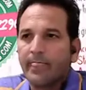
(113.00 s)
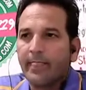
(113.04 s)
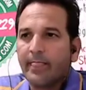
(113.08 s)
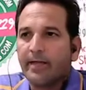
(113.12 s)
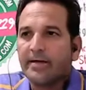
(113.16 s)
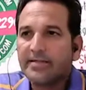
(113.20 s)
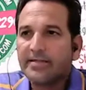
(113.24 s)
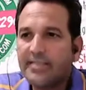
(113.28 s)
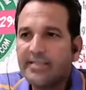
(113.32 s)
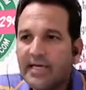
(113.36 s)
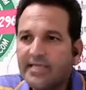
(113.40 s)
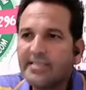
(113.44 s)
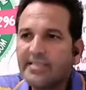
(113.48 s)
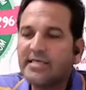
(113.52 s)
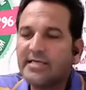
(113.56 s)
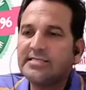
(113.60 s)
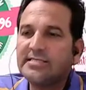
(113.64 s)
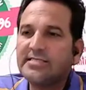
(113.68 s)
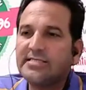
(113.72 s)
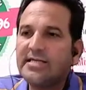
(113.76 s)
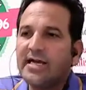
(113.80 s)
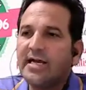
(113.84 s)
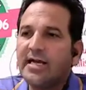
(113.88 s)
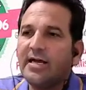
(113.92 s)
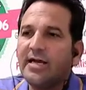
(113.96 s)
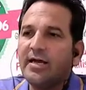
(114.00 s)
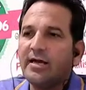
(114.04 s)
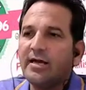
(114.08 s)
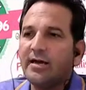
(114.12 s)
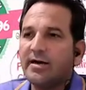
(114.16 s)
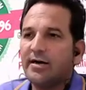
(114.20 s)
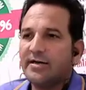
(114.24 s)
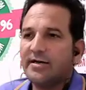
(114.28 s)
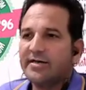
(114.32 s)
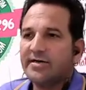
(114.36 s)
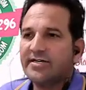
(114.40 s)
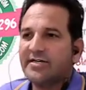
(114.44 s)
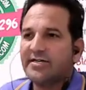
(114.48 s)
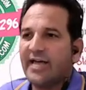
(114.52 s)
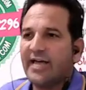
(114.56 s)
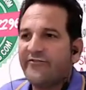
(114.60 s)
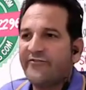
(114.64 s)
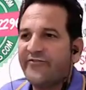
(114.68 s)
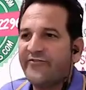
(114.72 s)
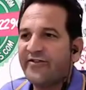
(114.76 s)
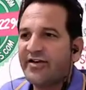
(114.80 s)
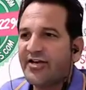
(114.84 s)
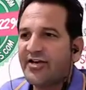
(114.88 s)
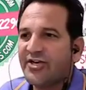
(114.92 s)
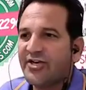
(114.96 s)
This is the
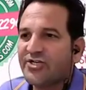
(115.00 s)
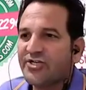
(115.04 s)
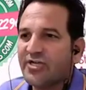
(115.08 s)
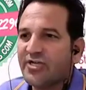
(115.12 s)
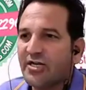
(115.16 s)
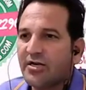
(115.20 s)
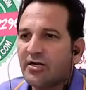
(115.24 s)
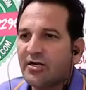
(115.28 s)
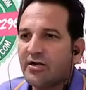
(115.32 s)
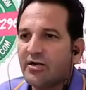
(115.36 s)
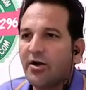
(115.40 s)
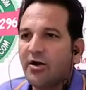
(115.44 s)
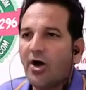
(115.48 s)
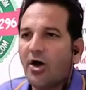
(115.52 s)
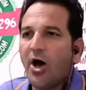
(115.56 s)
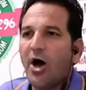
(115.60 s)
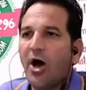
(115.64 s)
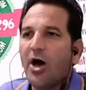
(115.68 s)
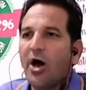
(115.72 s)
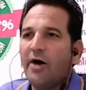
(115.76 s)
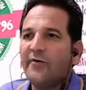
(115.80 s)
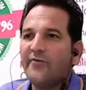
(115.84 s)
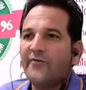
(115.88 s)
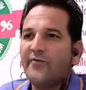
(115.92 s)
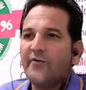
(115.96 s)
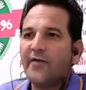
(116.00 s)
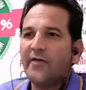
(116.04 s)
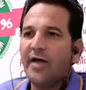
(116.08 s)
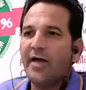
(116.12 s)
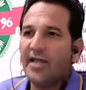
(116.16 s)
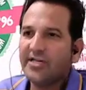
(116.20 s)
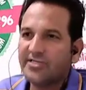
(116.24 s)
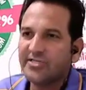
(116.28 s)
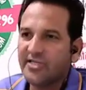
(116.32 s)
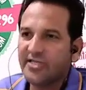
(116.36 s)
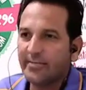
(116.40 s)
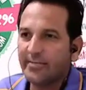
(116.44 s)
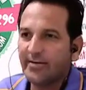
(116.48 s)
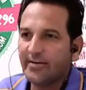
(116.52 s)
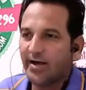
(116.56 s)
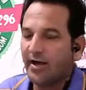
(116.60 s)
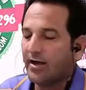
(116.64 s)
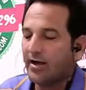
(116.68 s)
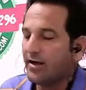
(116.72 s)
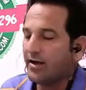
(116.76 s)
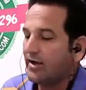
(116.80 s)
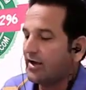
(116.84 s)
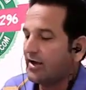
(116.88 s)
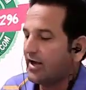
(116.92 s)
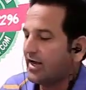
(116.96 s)
definition of algebra.
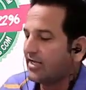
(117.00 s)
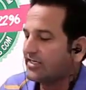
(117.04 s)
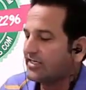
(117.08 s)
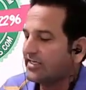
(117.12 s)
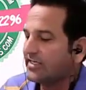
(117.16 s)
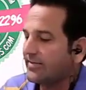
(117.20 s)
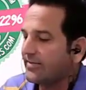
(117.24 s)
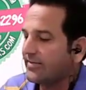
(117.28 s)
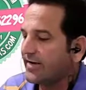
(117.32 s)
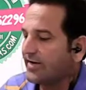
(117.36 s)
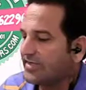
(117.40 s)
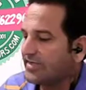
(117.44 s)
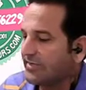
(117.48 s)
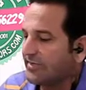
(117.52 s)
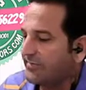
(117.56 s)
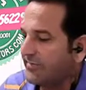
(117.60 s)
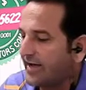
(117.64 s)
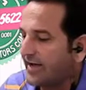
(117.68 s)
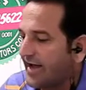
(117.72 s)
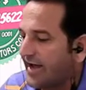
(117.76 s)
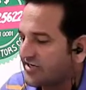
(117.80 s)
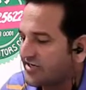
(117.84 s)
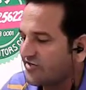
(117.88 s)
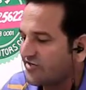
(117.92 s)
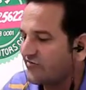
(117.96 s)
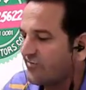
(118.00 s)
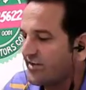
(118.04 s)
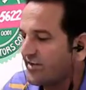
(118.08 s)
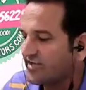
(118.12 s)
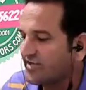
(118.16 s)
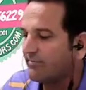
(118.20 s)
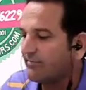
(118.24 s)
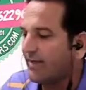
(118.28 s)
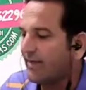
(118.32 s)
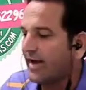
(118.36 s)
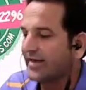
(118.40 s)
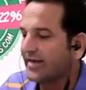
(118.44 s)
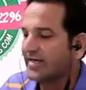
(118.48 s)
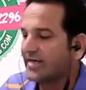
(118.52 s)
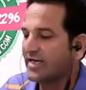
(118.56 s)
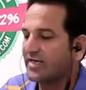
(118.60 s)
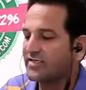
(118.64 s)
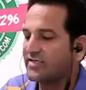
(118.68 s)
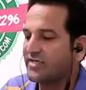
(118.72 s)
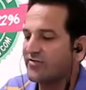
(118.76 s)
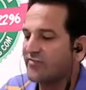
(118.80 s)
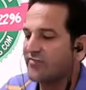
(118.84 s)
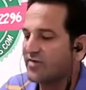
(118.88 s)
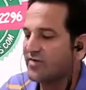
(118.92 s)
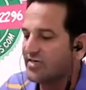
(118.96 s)
Algebra is a branch of mathematics
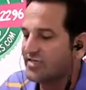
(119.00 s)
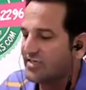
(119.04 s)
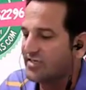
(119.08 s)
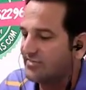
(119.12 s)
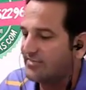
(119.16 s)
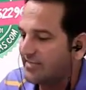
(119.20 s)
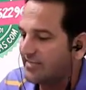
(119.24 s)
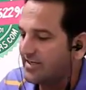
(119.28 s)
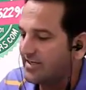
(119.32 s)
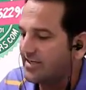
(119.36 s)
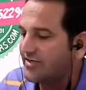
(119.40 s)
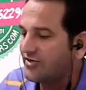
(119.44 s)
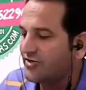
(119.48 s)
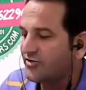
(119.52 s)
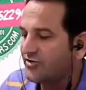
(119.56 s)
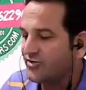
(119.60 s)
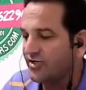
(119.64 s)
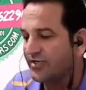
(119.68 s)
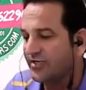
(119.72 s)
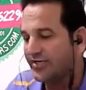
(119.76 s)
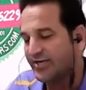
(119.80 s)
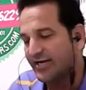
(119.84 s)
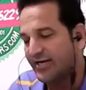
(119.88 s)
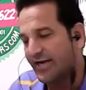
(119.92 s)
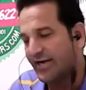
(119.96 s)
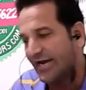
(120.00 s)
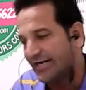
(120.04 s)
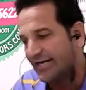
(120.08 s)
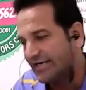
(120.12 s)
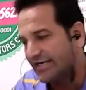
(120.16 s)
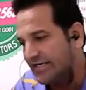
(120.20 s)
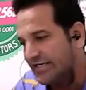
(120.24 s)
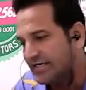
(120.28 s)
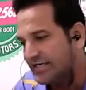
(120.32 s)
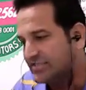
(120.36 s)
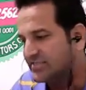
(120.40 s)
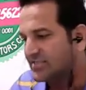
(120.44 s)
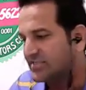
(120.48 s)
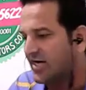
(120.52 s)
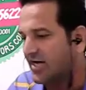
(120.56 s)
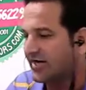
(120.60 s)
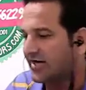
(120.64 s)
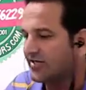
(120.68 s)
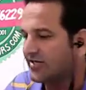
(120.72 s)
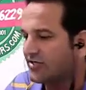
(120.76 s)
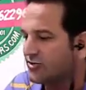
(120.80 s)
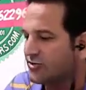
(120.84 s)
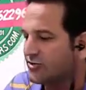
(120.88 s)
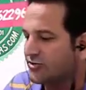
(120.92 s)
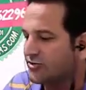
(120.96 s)
in which symbols, usually letters, are
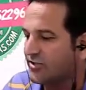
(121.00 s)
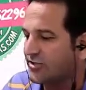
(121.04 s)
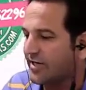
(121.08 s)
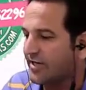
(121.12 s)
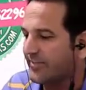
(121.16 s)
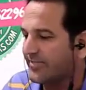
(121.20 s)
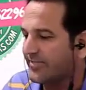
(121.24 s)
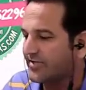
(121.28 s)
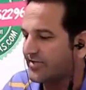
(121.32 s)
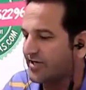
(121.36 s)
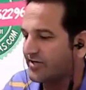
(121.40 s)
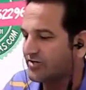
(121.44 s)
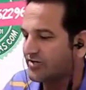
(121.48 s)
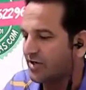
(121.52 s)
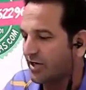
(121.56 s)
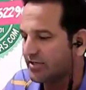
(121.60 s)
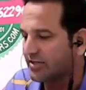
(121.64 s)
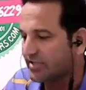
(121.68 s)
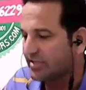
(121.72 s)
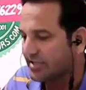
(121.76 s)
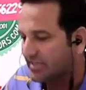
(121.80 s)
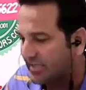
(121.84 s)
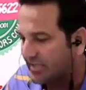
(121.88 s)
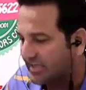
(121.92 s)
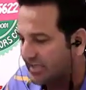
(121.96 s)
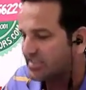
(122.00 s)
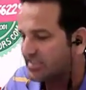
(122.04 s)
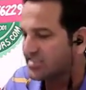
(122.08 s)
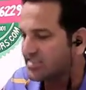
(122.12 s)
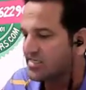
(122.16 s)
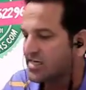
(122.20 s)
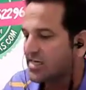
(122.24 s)
used to represent quantities